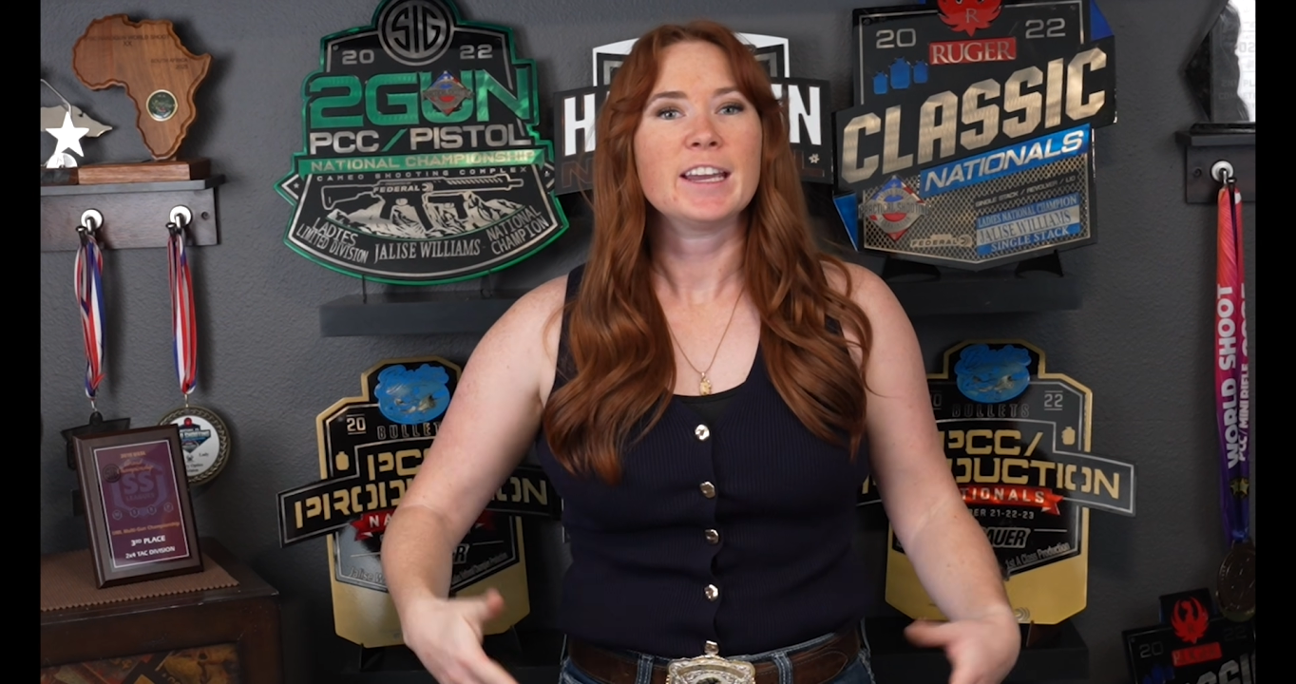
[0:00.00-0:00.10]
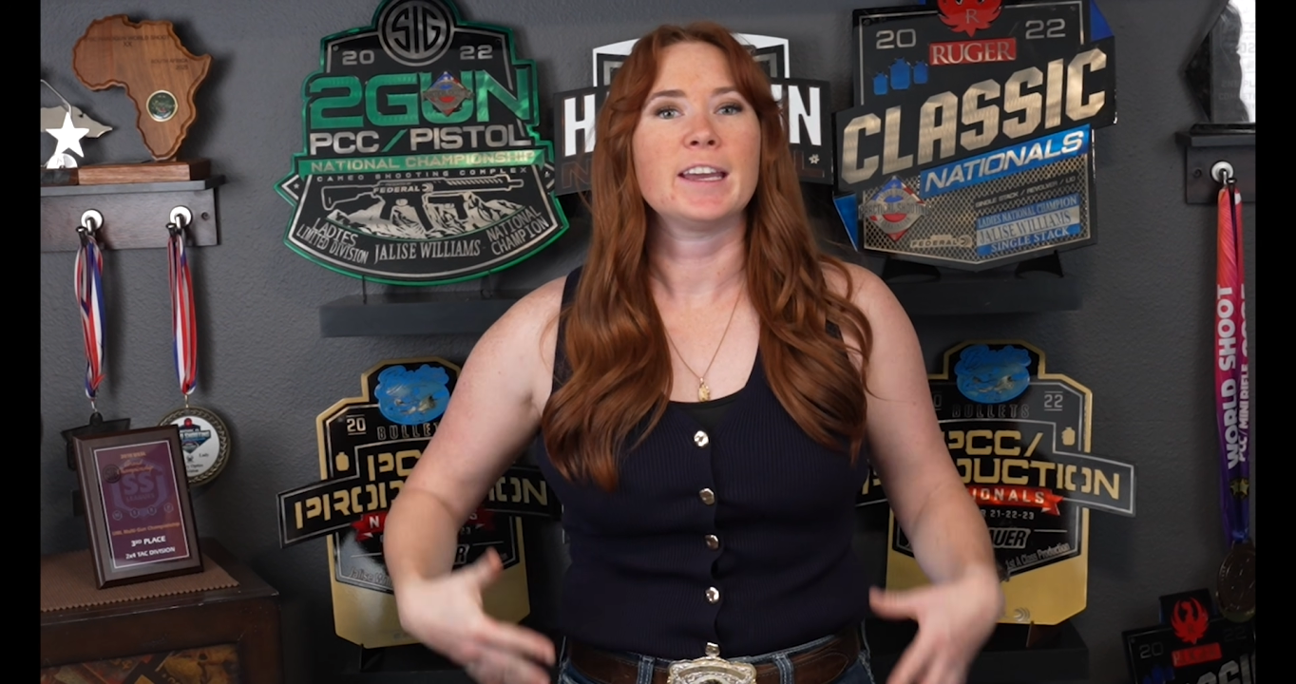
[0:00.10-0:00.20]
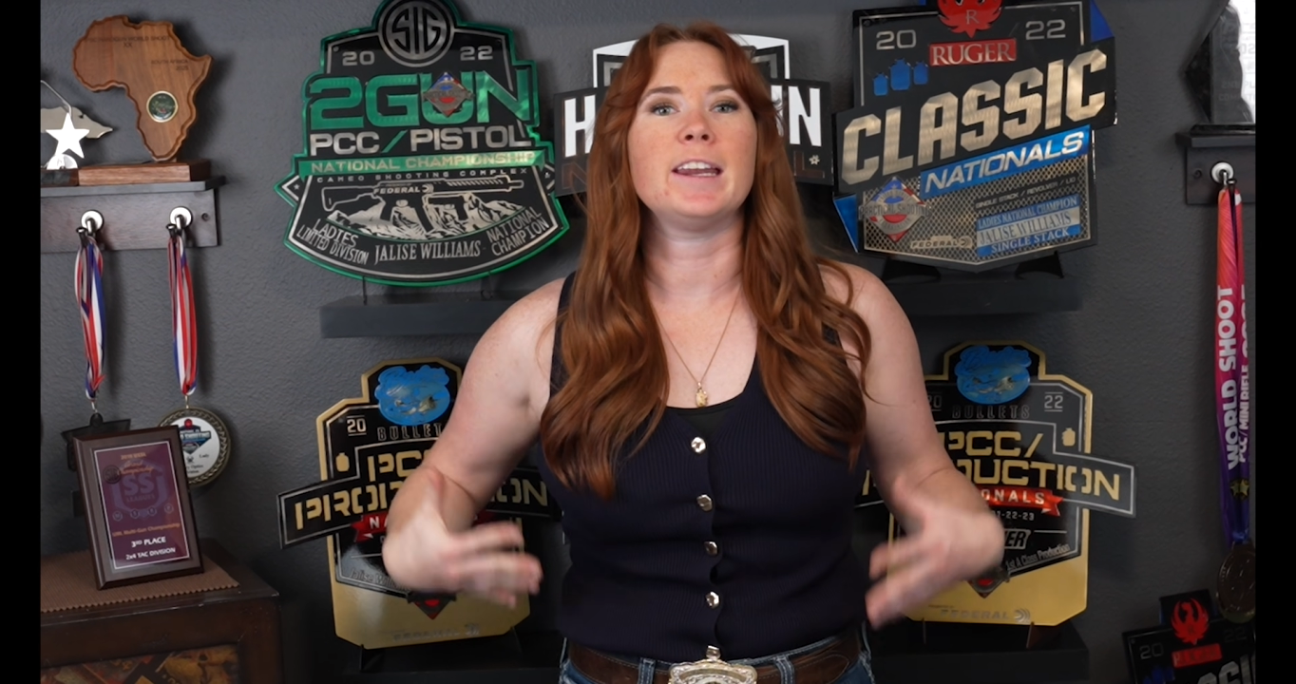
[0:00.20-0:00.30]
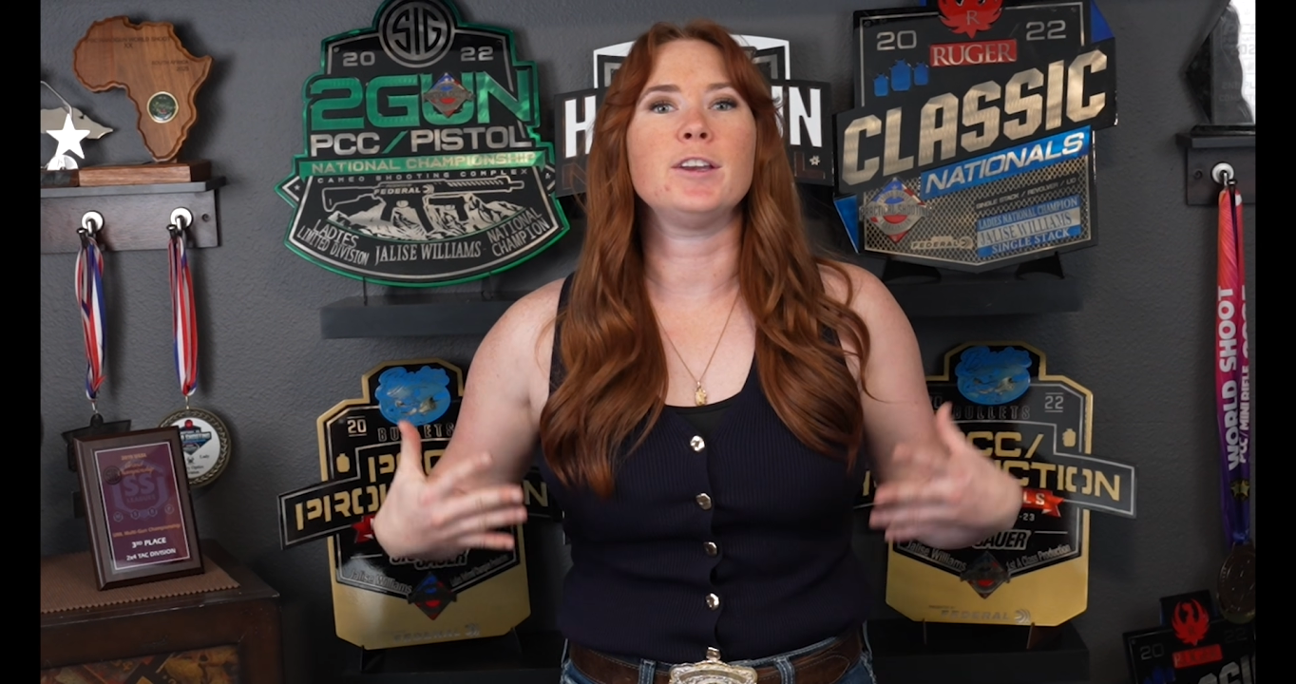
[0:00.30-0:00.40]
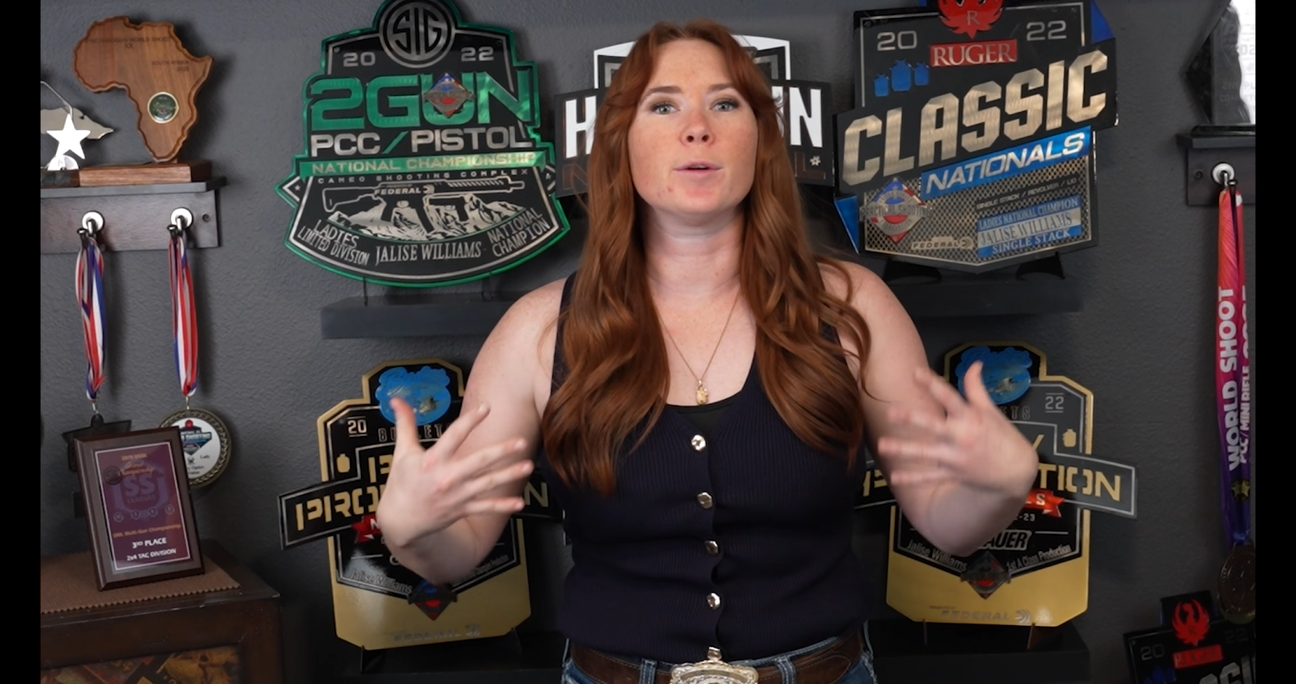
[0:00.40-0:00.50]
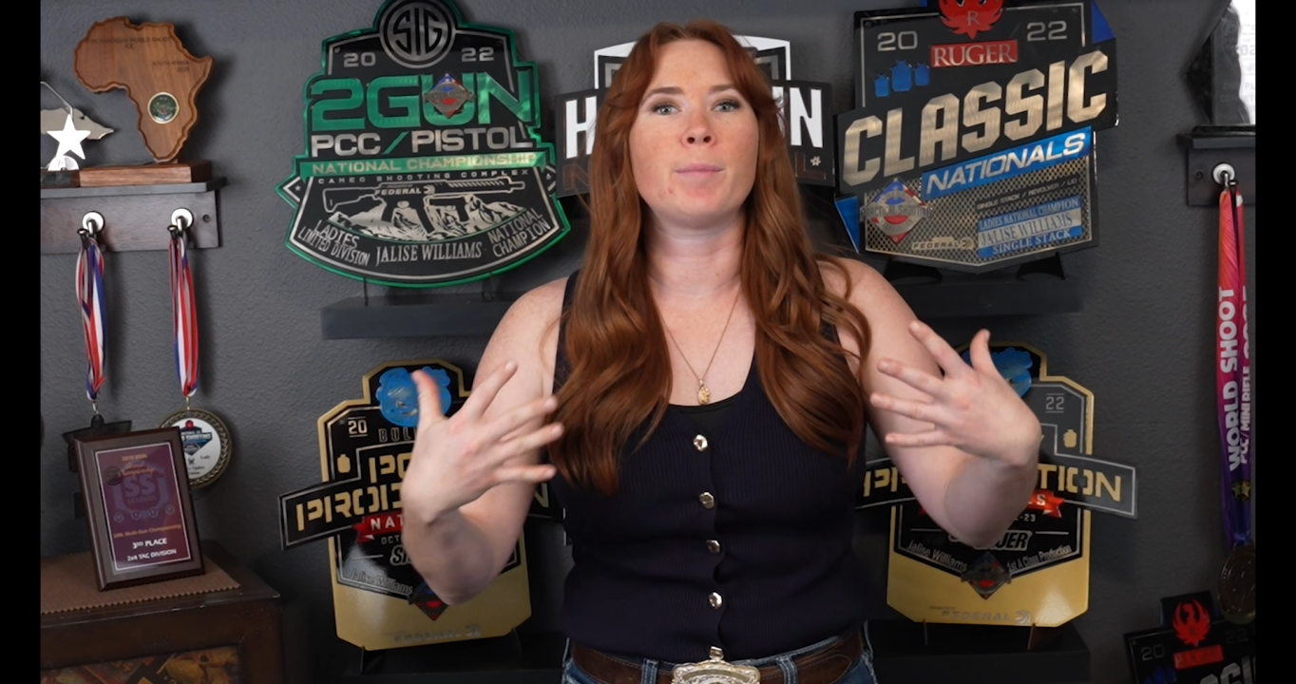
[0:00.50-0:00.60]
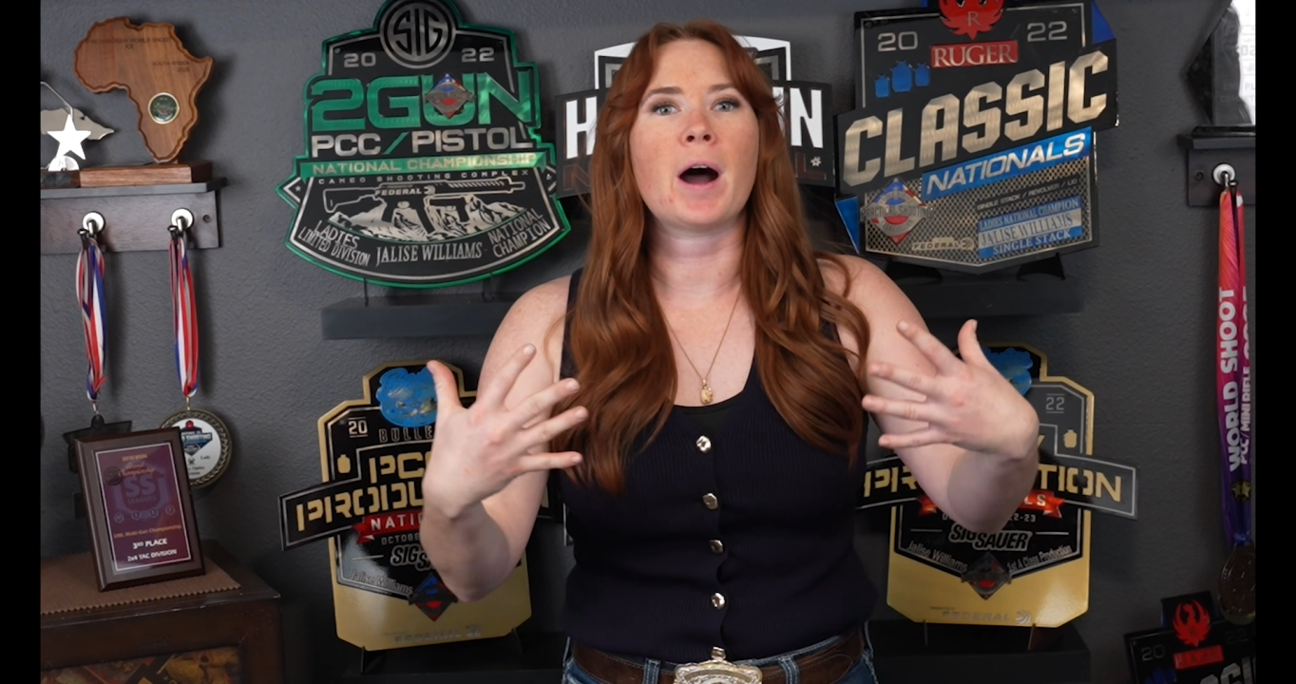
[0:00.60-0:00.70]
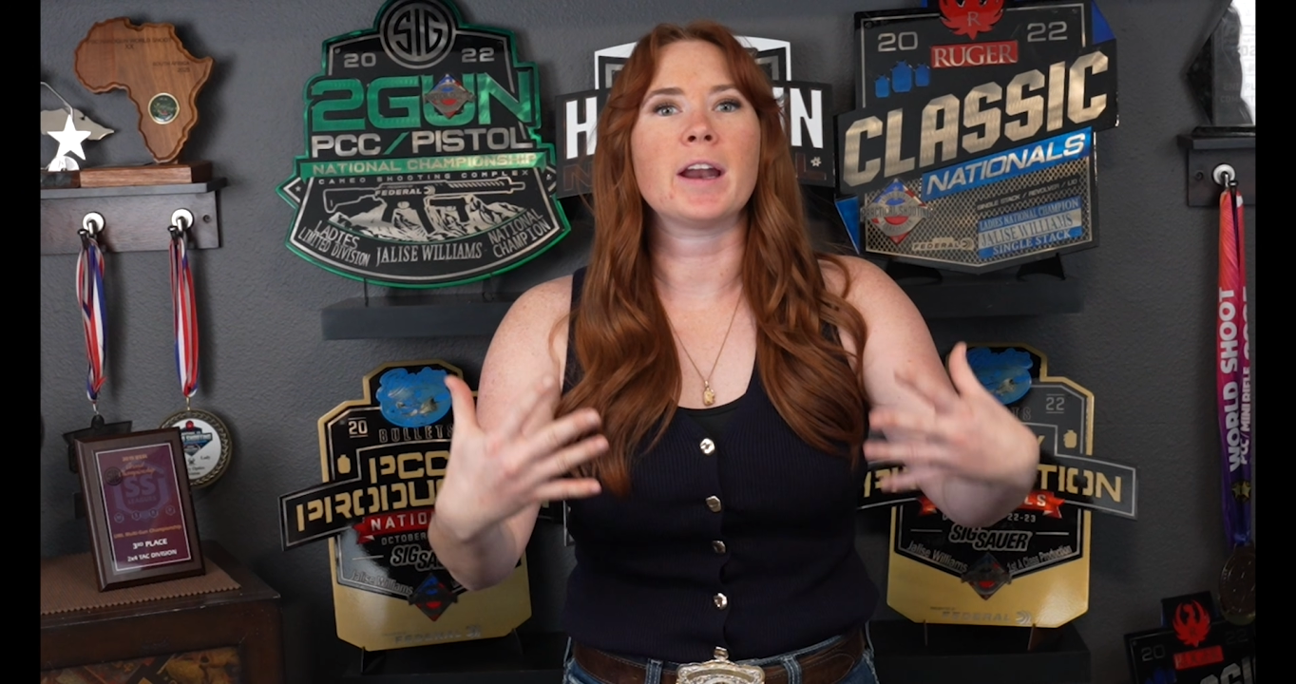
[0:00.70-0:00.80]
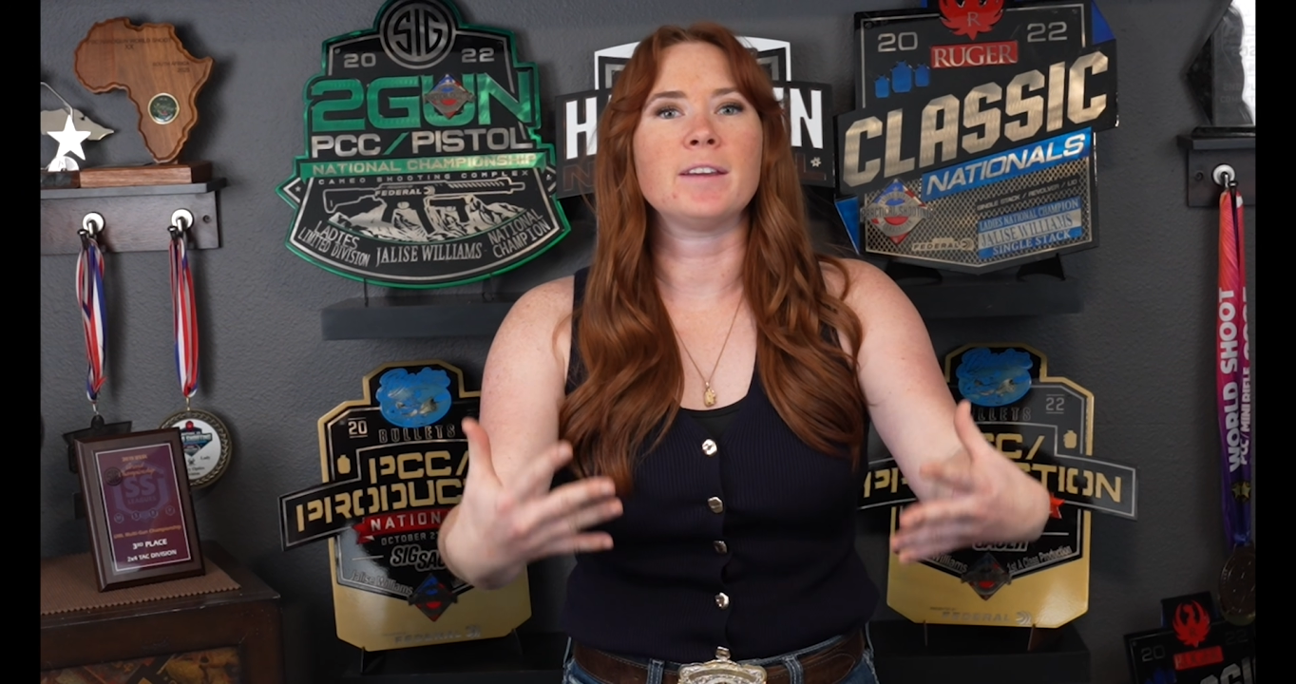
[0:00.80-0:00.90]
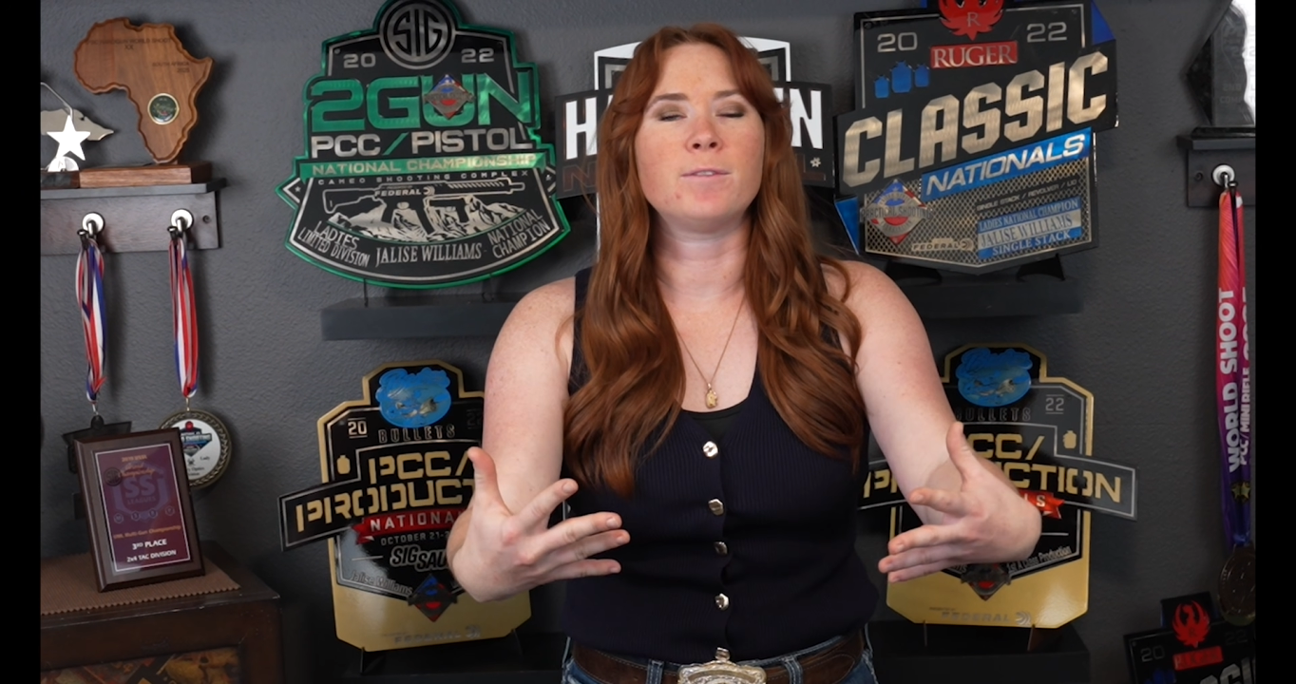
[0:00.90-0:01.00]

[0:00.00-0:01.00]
Getting your body